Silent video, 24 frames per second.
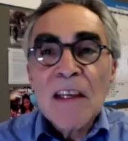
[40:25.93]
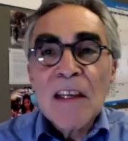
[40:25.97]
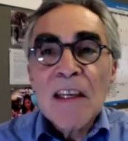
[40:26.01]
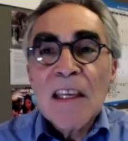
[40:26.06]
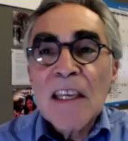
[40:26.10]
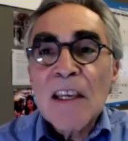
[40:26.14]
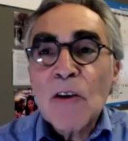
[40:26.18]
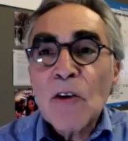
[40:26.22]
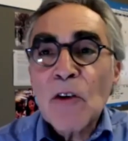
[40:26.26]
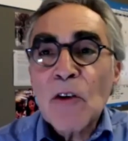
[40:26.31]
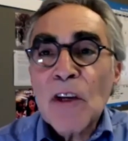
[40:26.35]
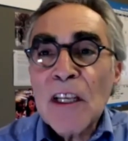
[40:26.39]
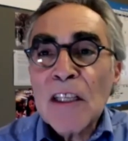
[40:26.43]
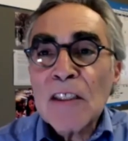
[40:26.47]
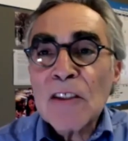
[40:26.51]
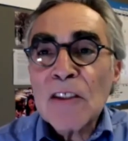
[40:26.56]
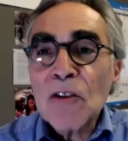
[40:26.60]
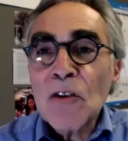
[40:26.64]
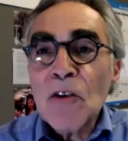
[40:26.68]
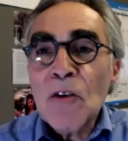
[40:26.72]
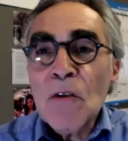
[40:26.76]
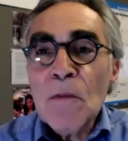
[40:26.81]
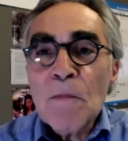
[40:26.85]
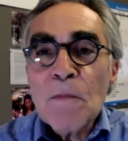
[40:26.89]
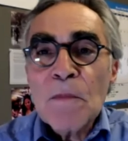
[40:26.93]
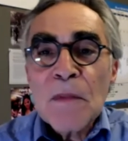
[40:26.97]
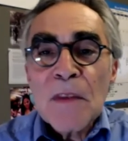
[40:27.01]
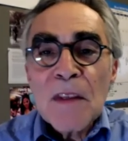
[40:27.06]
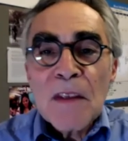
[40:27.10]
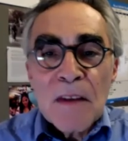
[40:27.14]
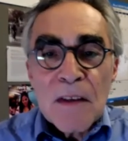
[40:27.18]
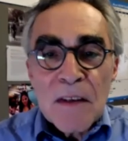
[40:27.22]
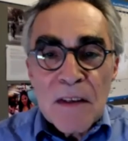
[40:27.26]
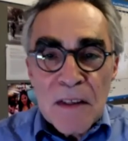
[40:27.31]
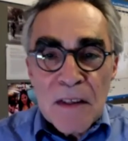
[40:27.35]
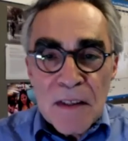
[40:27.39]
Y con eso,
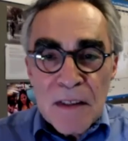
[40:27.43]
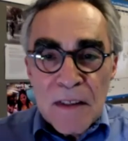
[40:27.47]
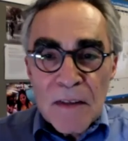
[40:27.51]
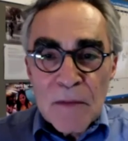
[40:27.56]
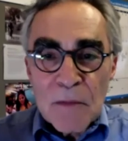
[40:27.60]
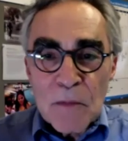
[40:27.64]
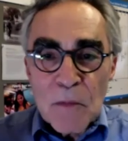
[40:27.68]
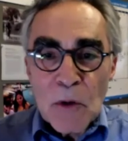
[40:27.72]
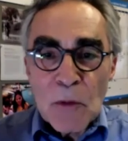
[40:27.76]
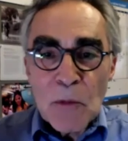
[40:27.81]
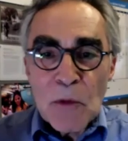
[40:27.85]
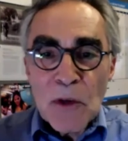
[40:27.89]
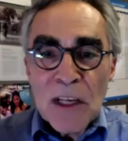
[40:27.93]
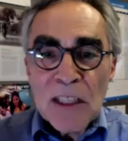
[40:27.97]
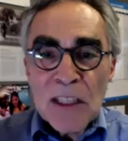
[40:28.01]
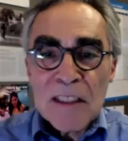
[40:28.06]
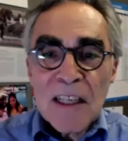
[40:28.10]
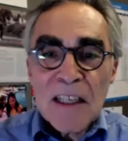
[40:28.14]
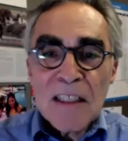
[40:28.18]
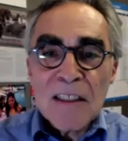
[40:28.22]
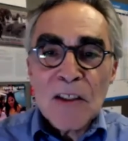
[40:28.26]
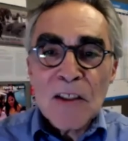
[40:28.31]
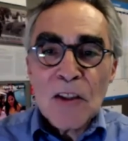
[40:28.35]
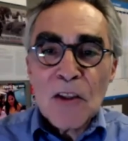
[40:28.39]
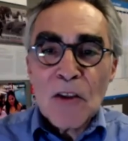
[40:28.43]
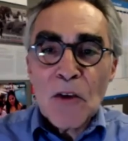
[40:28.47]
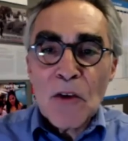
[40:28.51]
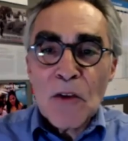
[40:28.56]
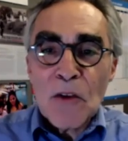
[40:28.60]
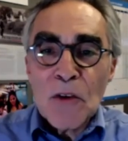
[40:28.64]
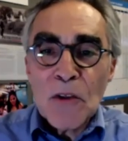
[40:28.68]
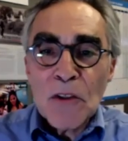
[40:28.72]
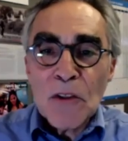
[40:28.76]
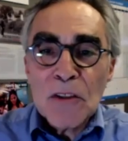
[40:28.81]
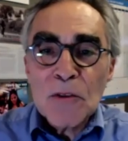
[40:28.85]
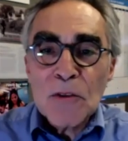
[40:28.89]
muy buenas tardes a
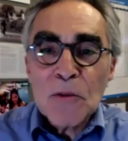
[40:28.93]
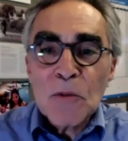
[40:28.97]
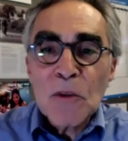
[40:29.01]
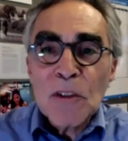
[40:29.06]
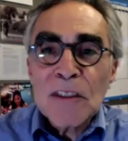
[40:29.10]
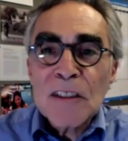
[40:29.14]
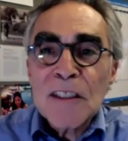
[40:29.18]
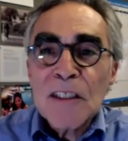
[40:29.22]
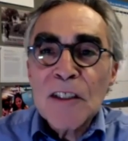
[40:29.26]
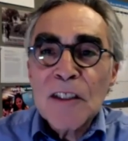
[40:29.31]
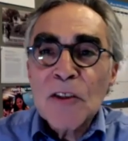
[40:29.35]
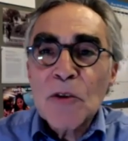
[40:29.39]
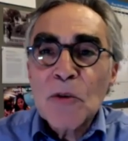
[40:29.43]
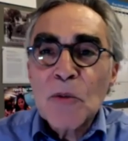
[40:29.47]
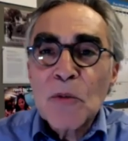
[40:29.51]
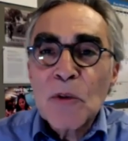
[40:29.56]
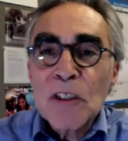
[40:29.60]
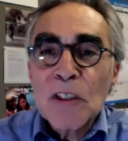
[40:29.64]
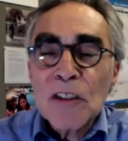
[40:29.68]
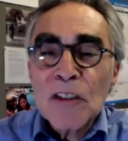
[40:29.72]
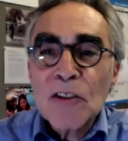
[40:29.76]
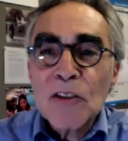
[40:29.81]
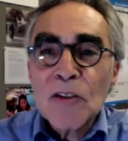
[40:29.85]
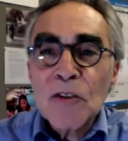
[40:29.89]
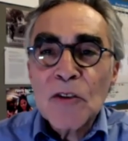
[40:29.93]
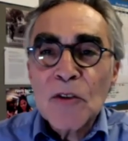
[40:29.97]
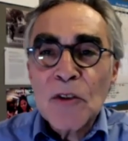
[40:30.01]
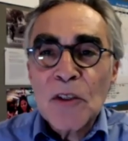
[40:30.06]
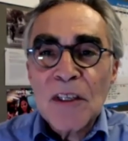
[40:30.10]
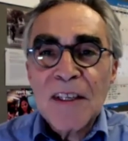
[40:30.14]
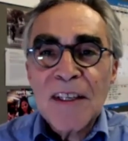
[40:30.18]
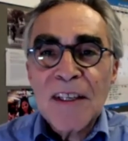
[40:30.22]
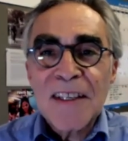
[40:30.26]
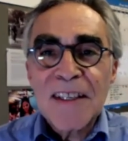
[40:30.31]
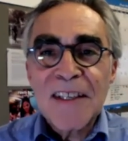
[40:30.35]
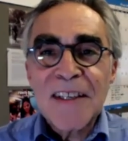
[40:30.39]
todos. We'll see you real
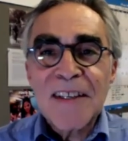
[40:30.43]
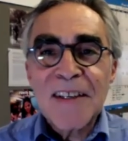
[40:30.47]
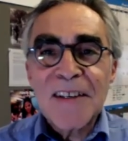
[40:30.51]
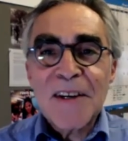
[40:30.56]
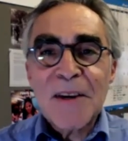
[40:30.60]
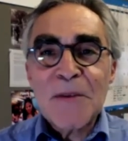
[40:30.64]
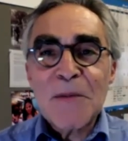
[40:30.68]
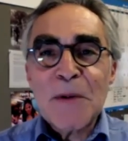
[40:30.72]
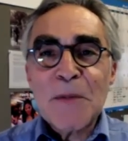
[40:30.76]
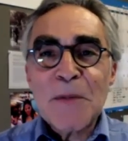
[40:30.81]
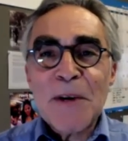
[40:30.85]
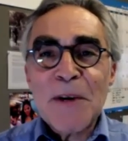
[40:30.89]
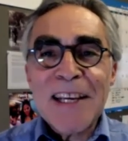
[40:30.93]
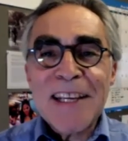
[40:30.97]
soon. All right, bye-bye.